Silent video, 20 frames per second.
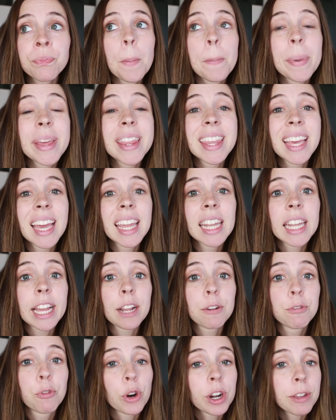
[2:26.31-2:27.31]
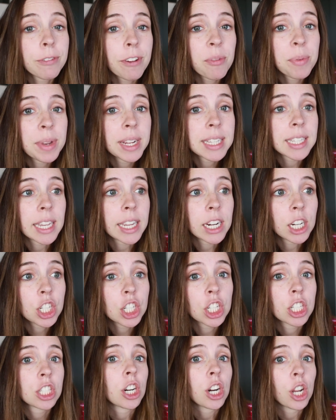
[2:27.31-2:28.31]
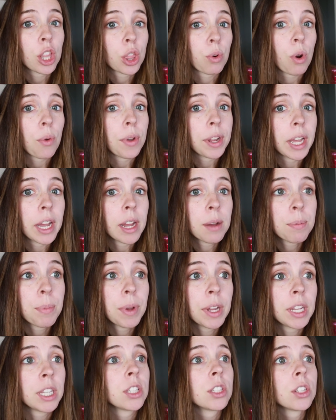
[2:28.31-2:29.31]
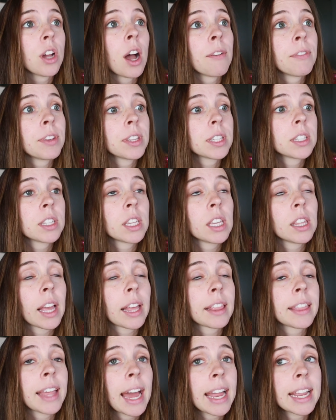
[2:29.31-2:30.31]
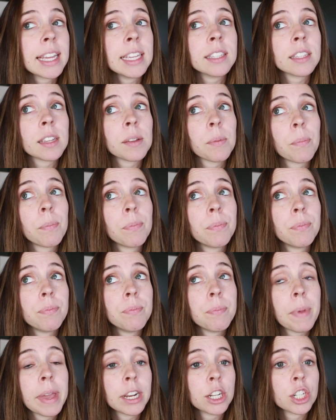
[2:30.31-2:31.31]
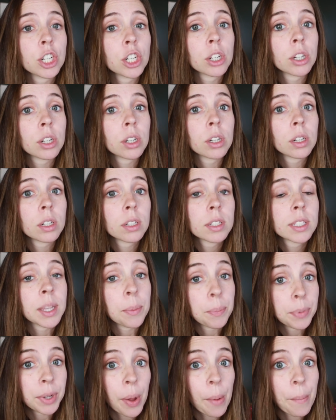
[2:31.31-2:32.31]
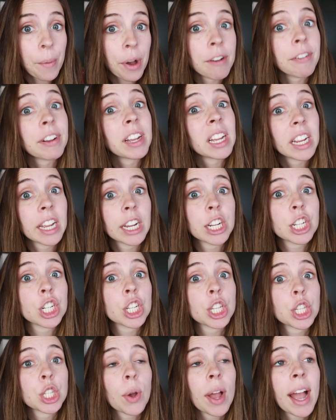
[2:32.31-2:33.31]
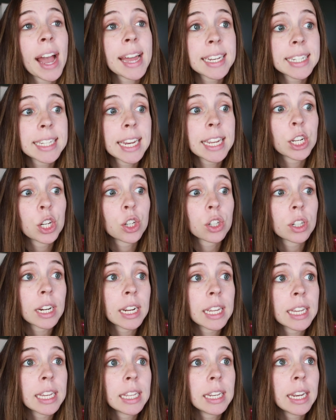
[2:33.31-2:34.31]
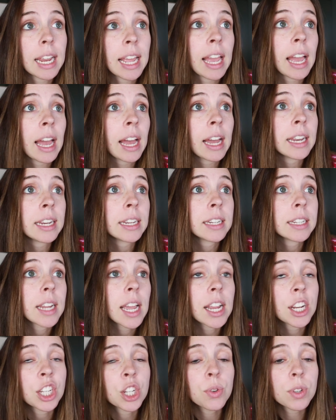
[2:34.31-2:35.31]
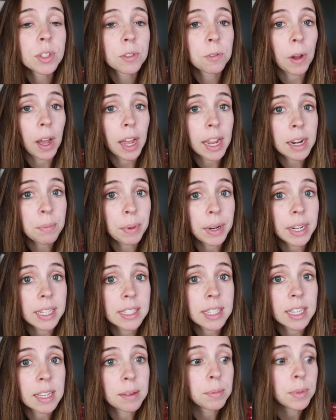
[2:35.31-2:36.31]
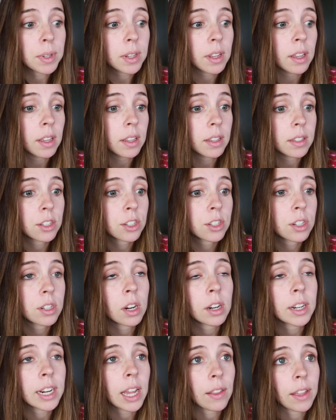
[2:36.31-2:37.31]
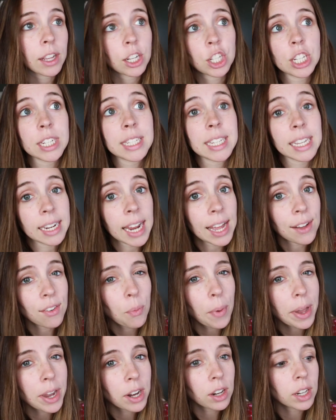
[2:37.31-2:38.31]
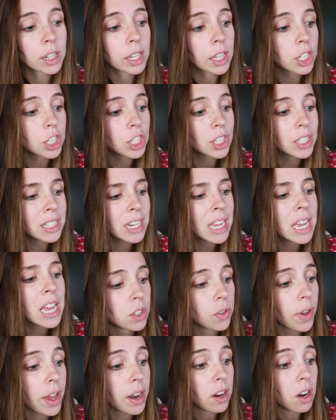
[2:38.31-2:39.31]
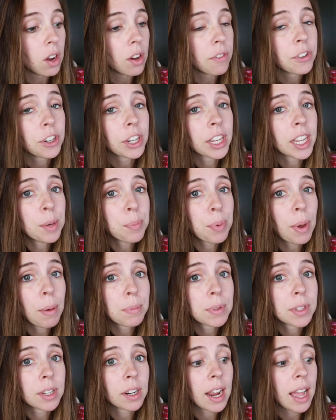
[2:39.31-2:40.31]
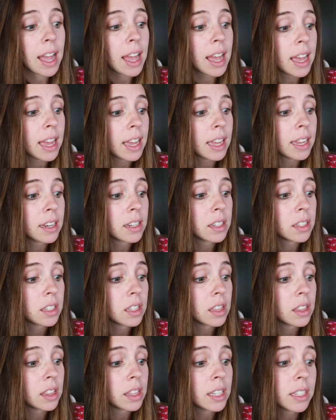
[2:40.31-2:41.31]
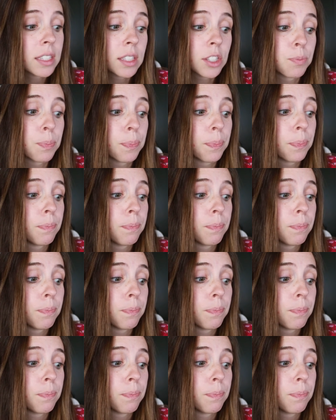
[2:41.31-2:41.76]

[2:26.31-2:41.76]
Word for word: But then like 45 minutes later, she started throwing up, and obviously like that is a major symptom of a concussion. So I had to take her in and she was fine, but it seemed, it turned out like she did have a minor concussion. So I don't know, if your kid bumps their head, this